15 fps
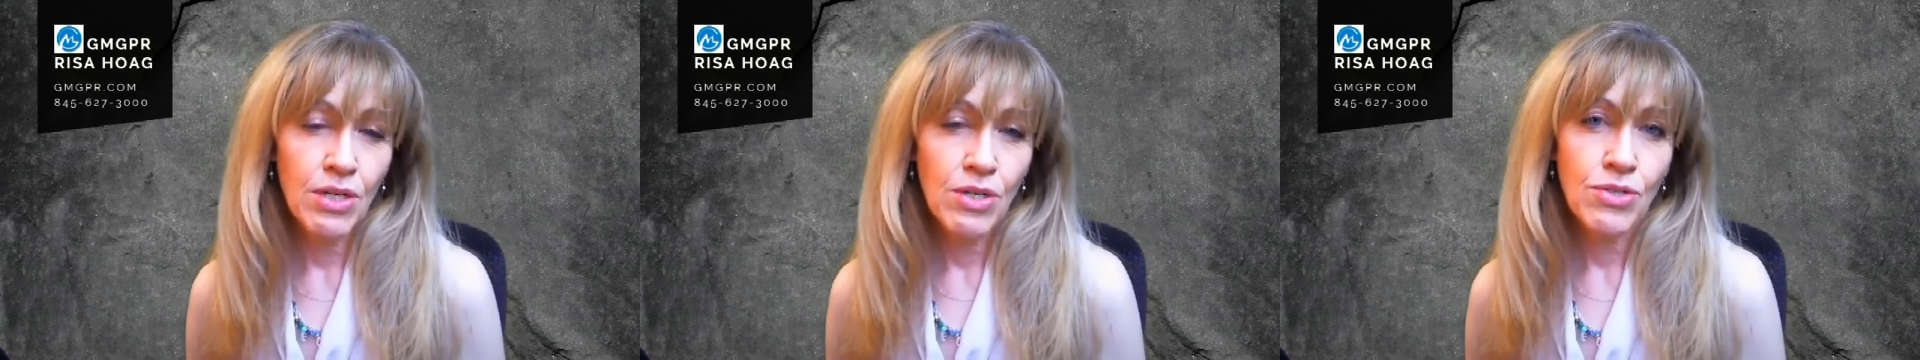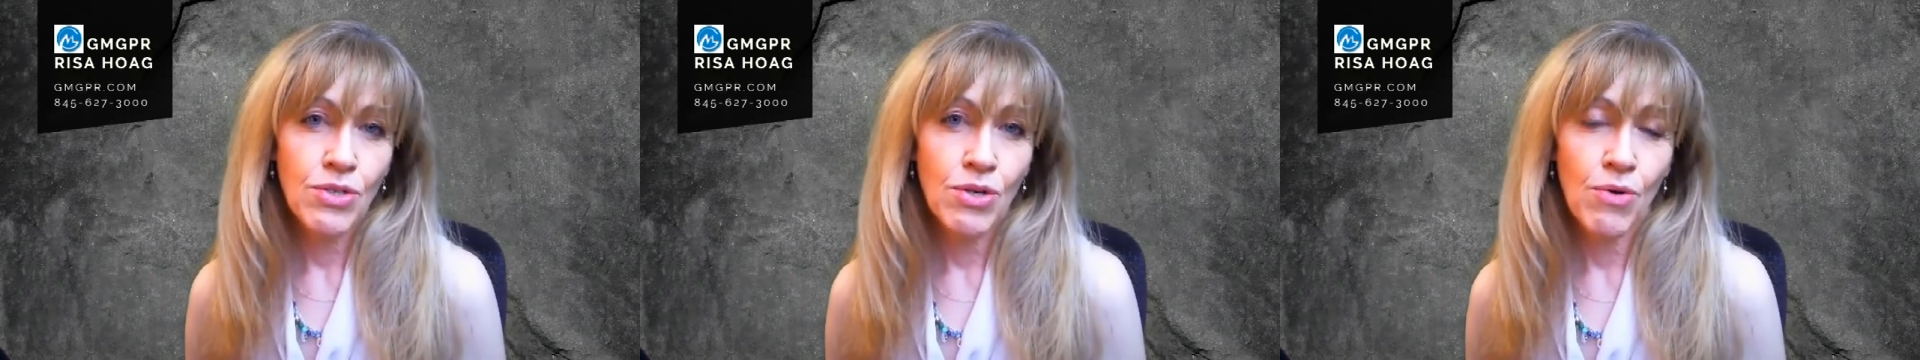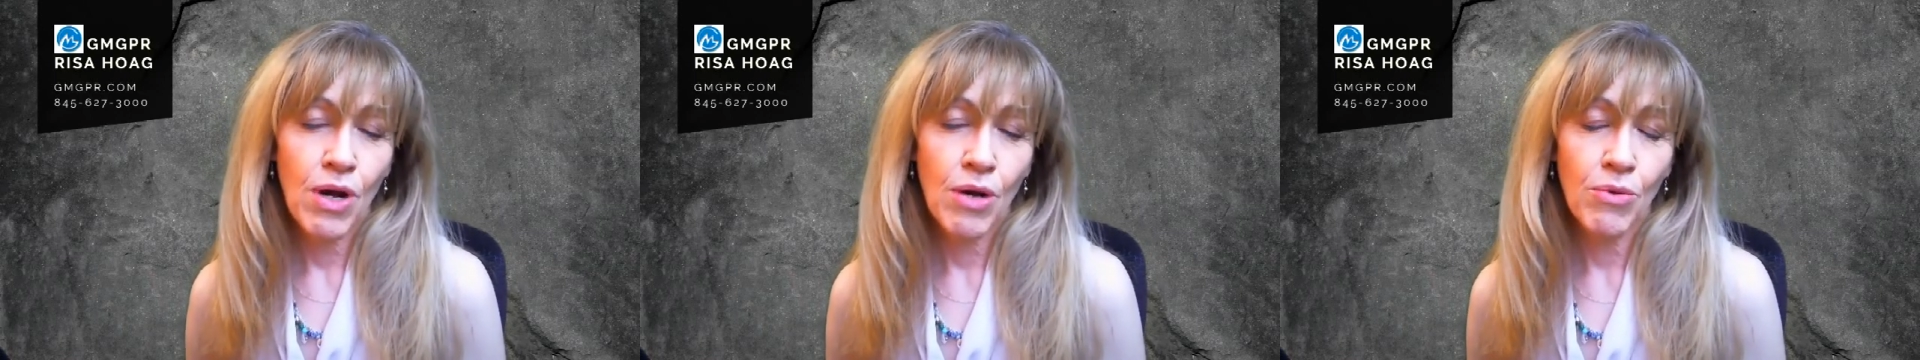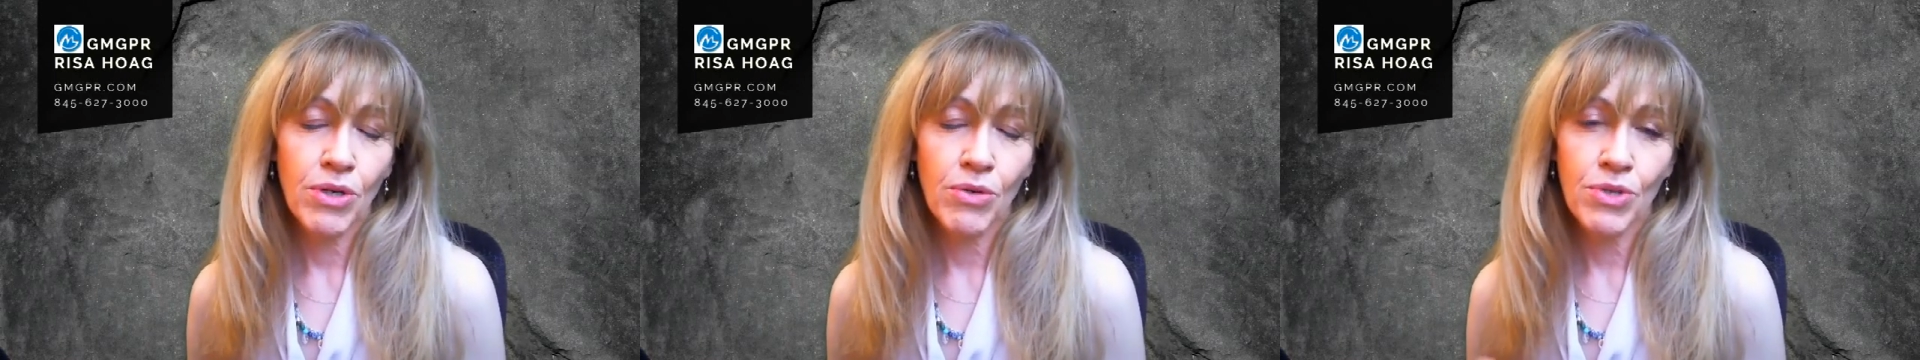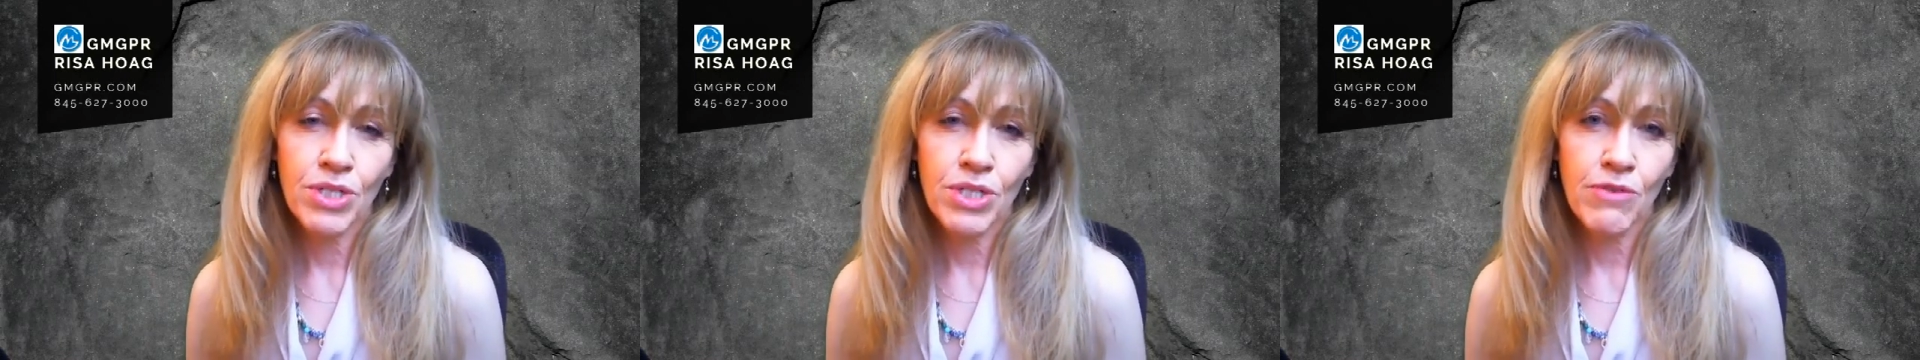So I want to
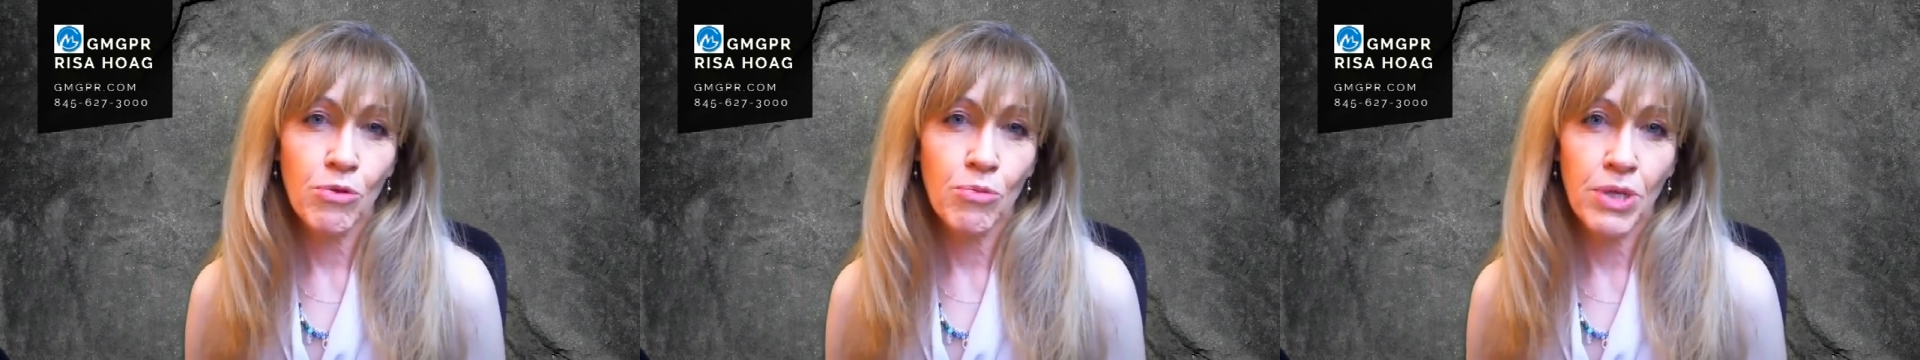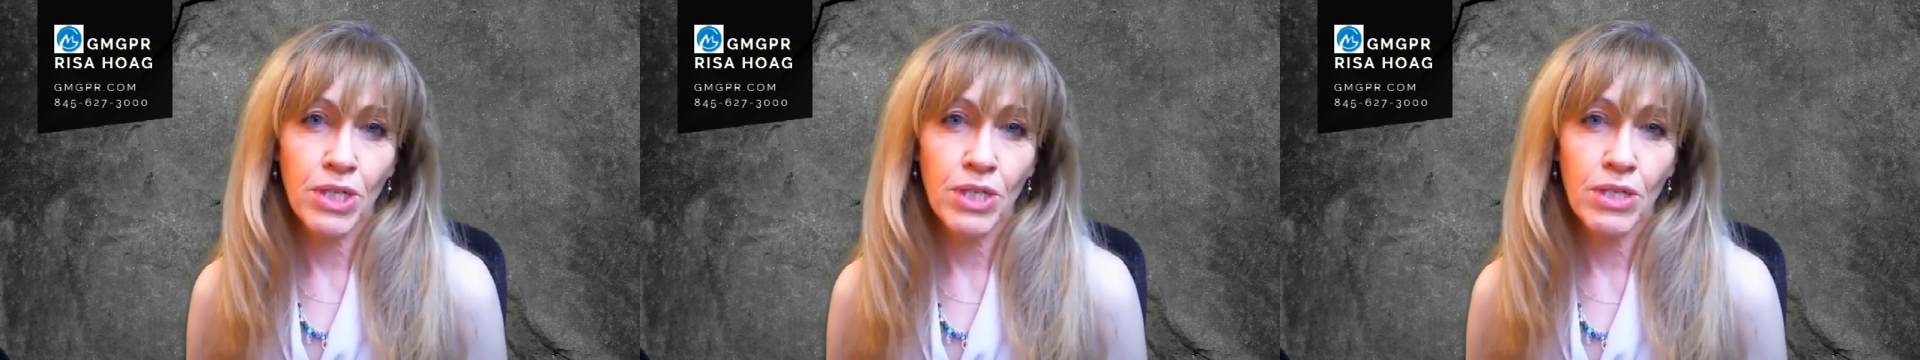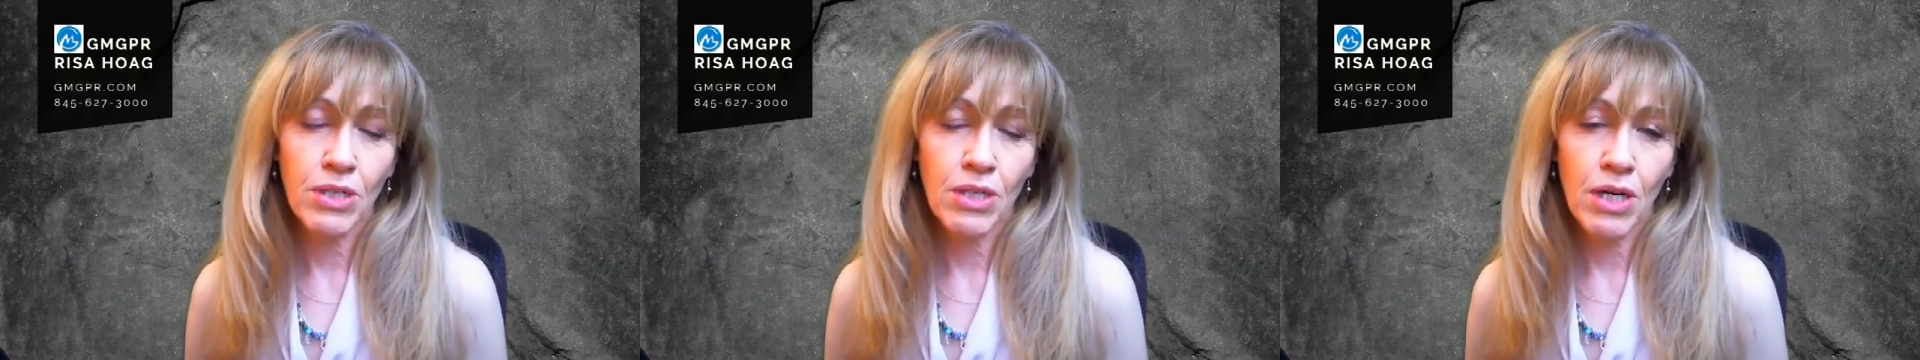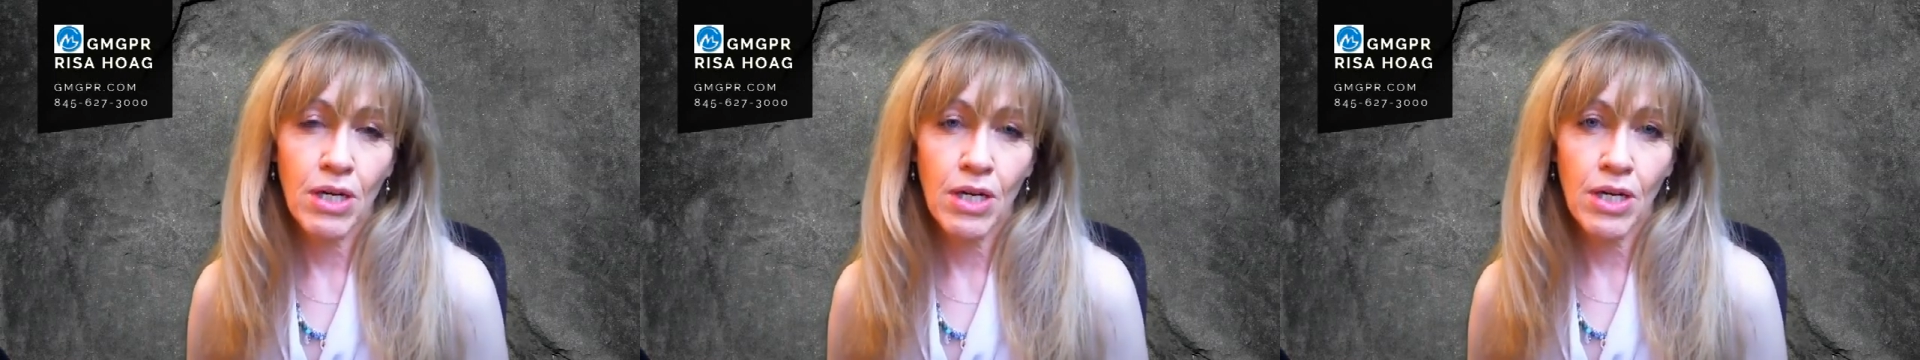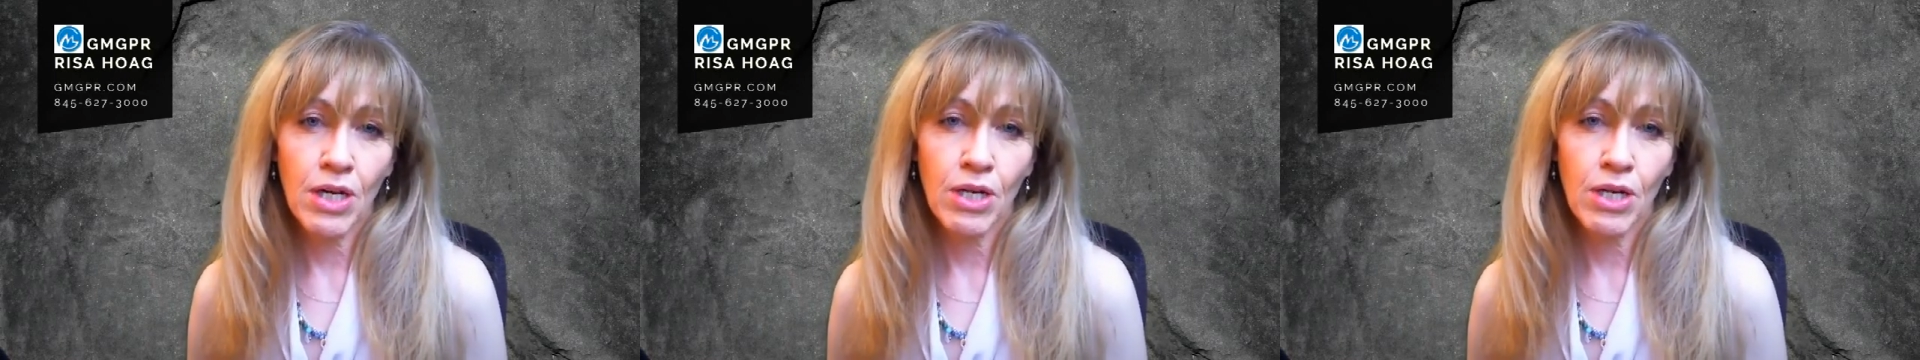wish everybody uh,